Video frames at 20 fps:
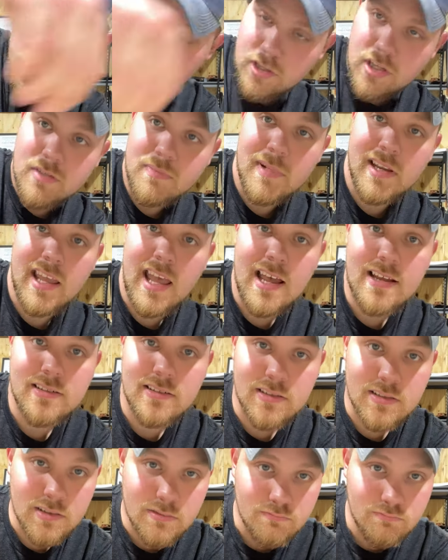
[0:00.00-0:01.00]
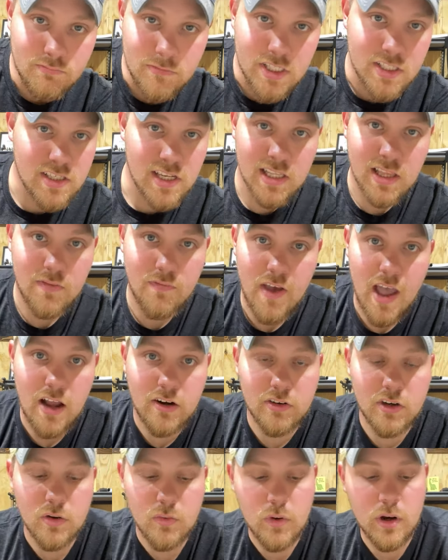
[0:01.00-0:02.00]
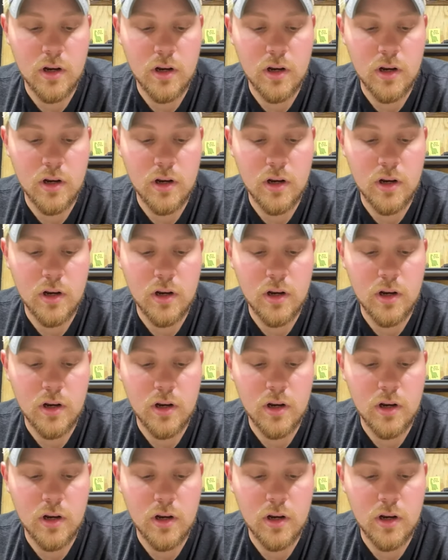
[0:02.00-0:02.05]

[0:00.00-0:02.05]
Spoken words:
and adjust my gases, just like the factory